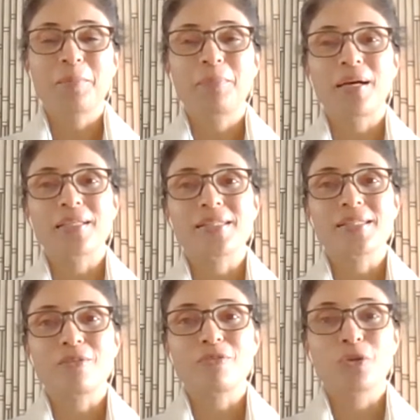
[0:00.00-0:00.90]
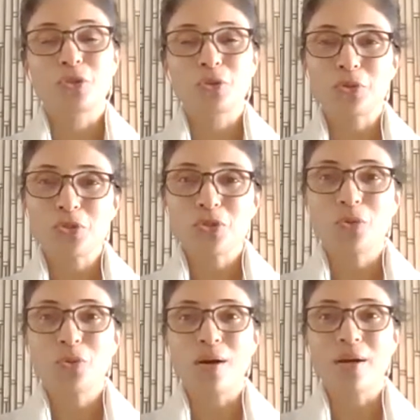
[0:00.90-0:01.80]
But for those
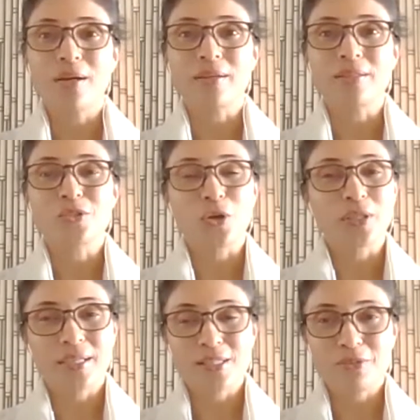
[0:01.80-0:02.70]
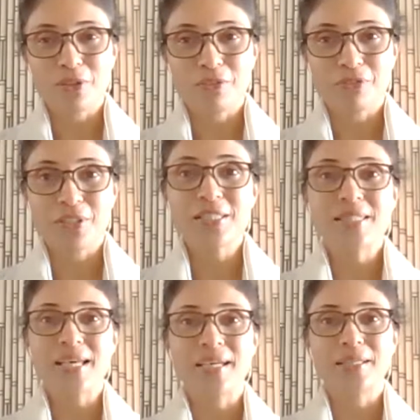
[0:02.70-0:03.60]
who are joining us for the
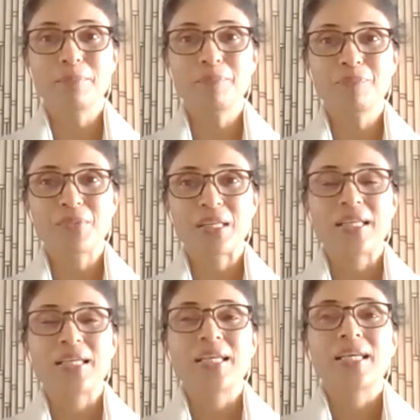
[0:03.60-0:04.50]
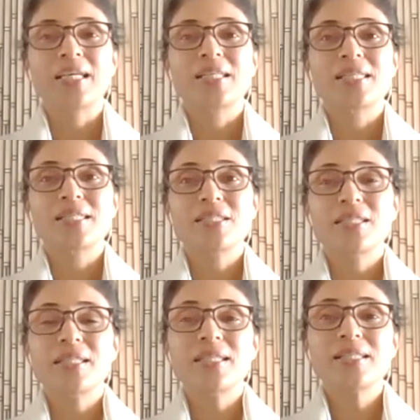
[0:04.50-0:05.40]
first time, Sister
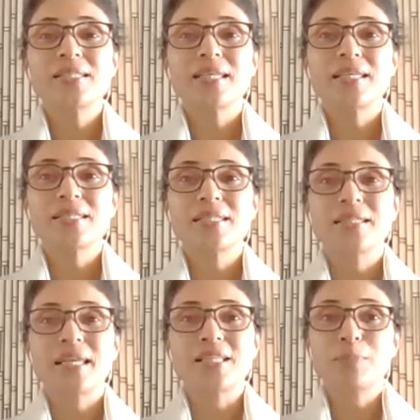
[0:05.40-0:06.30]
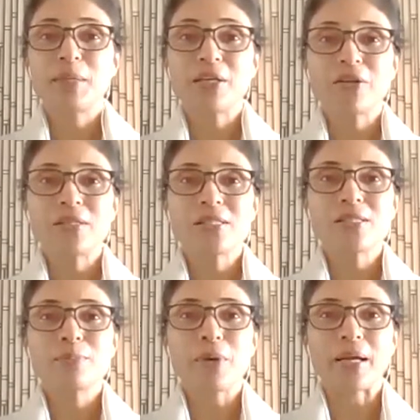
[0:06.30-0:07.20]
Denise is an
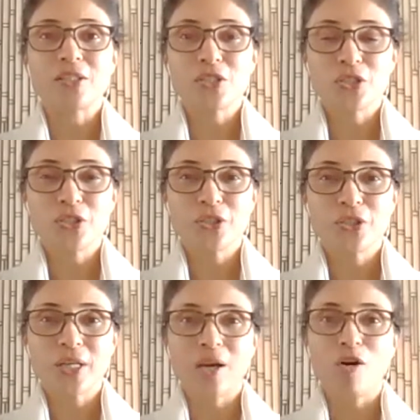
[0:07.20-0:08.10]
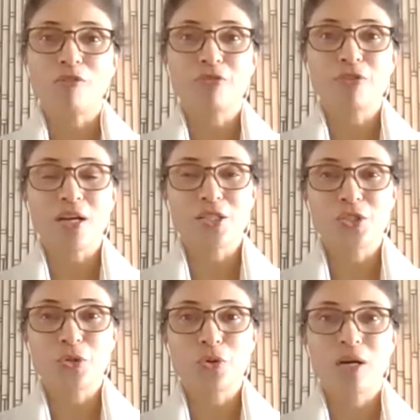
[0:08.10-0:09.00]
experienced practitioner of Raj
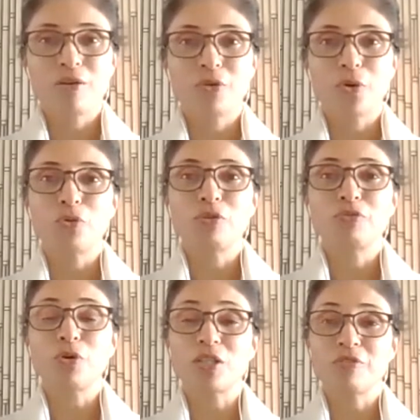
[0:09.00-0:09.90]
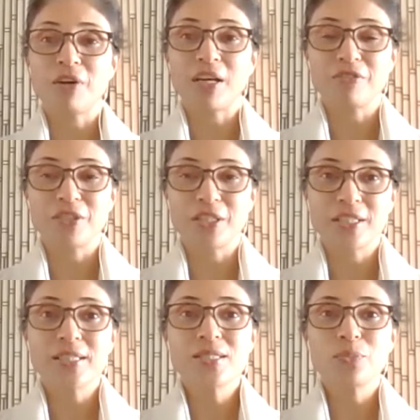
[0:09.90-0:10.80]
Yoga for over 45
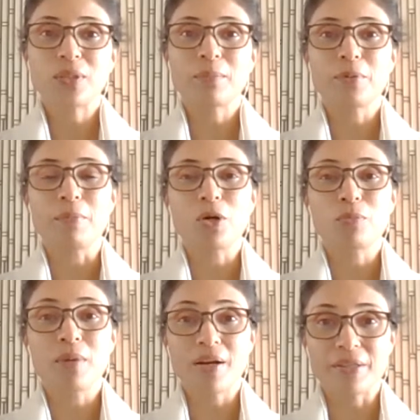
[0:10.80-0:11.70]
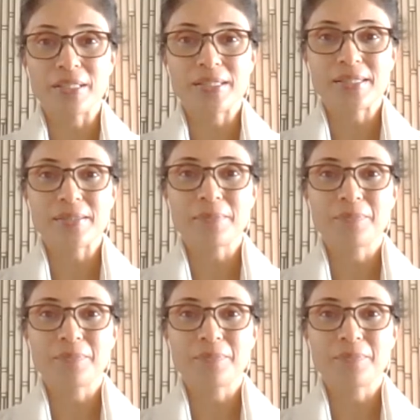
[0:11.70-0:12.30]
years with the Brahma Kumaris.